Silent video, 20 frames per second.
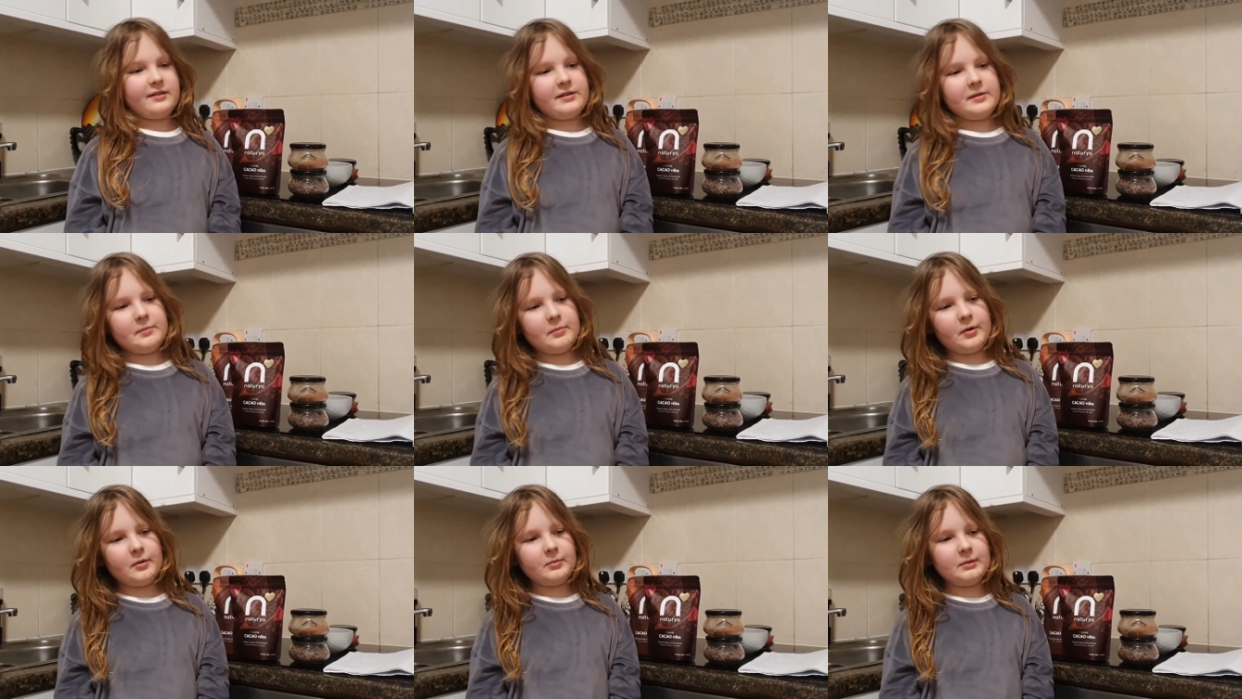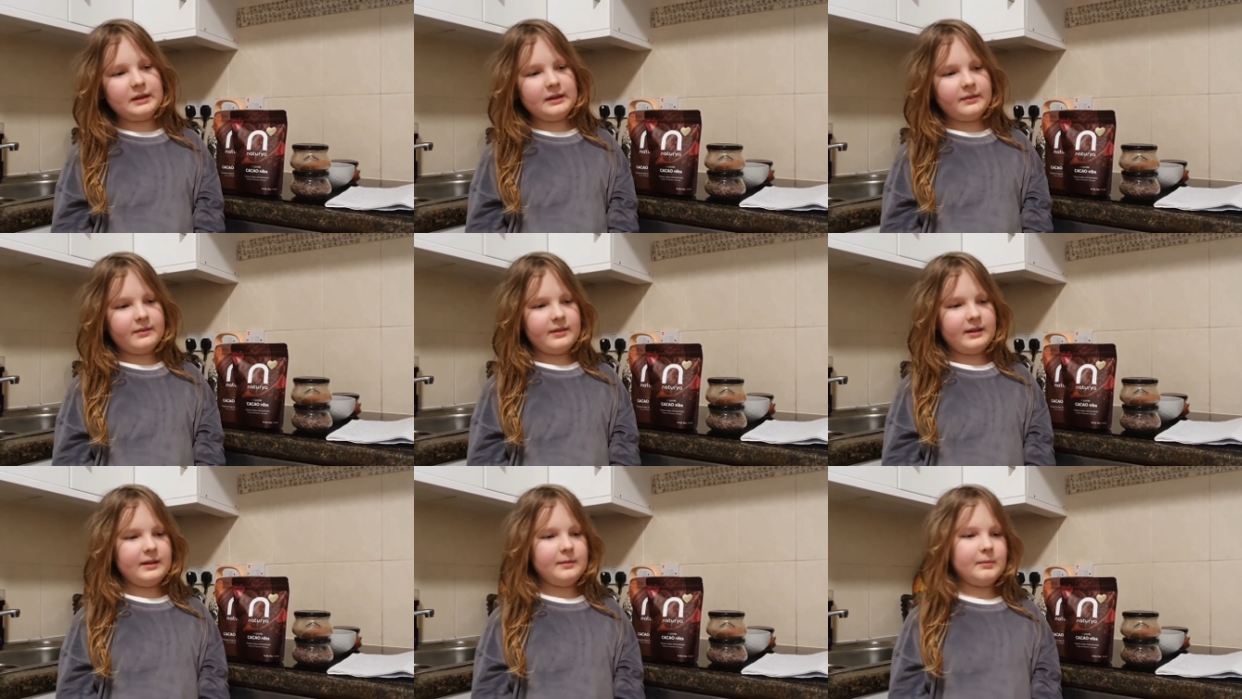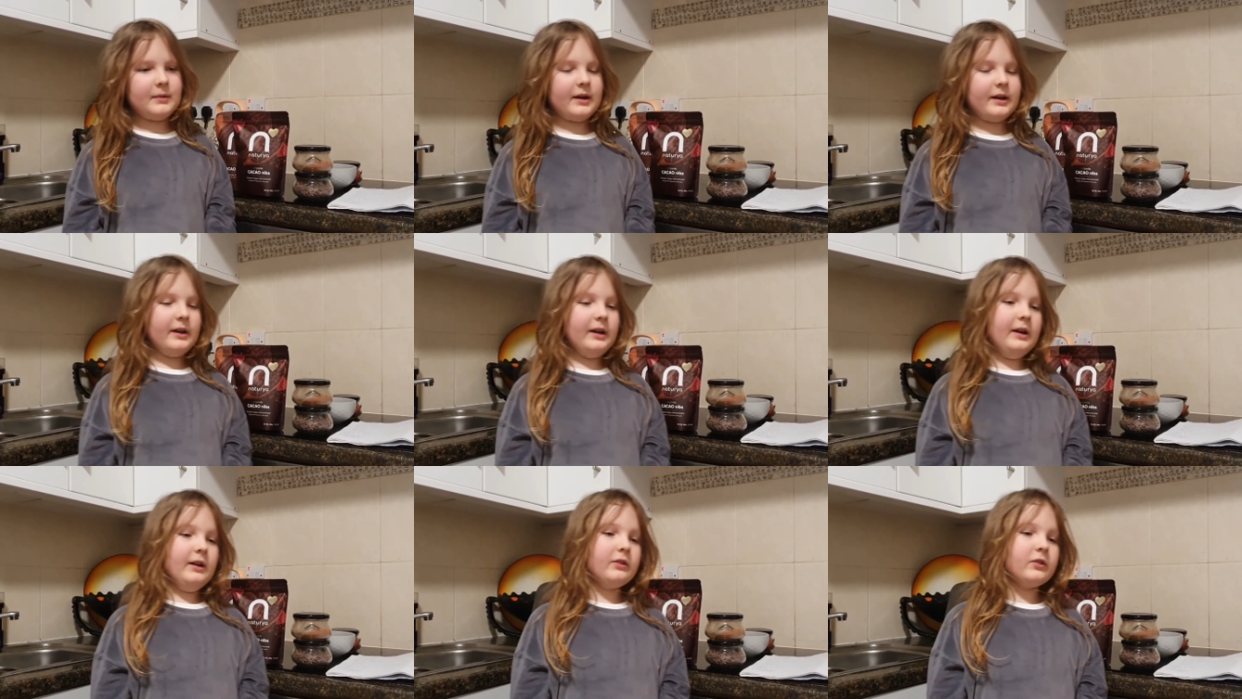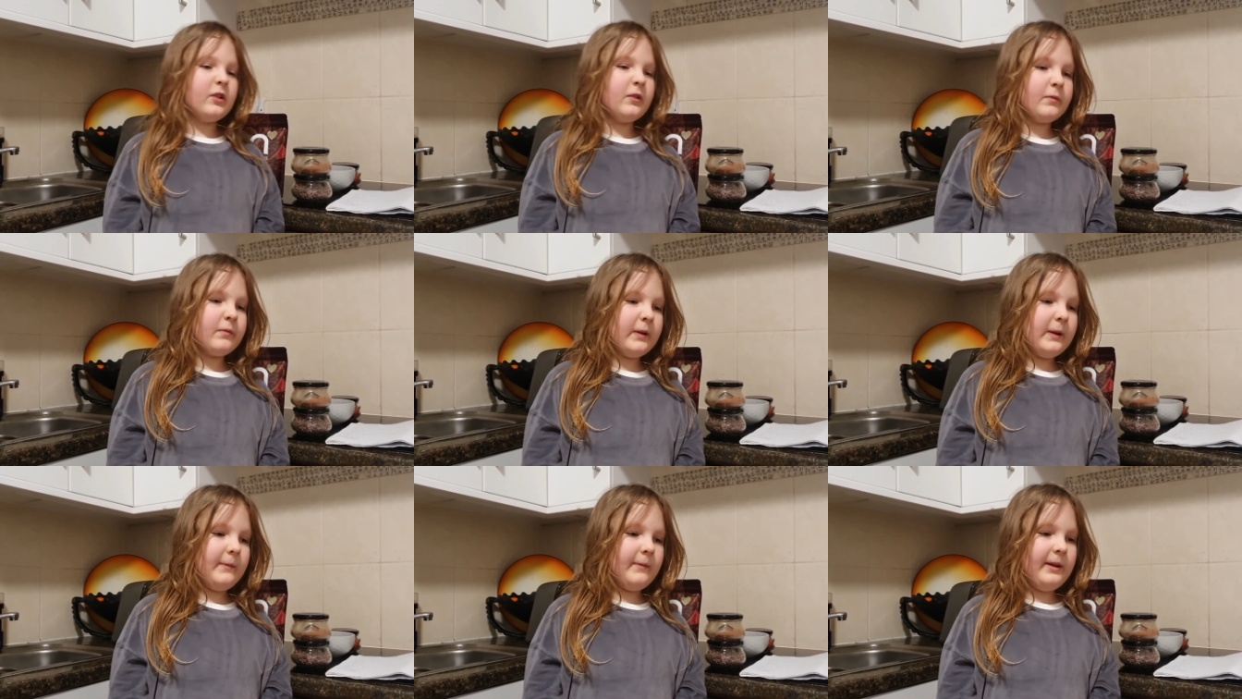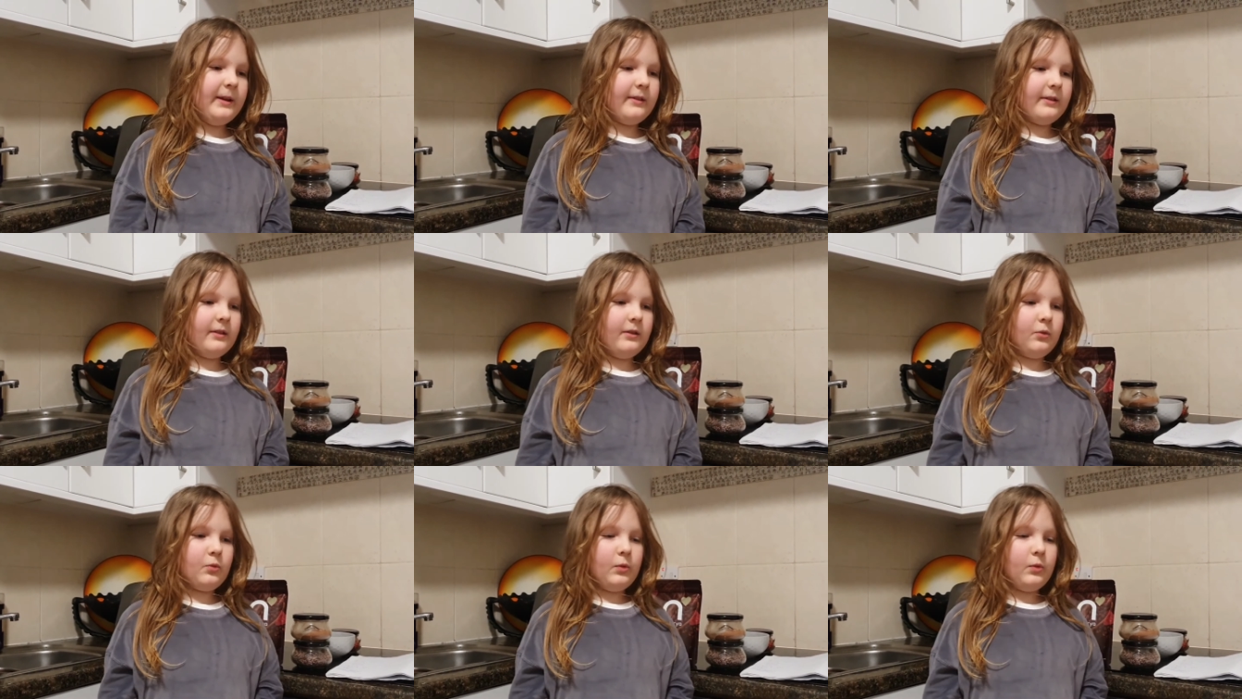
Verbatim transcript: You've probably seen my top three reasons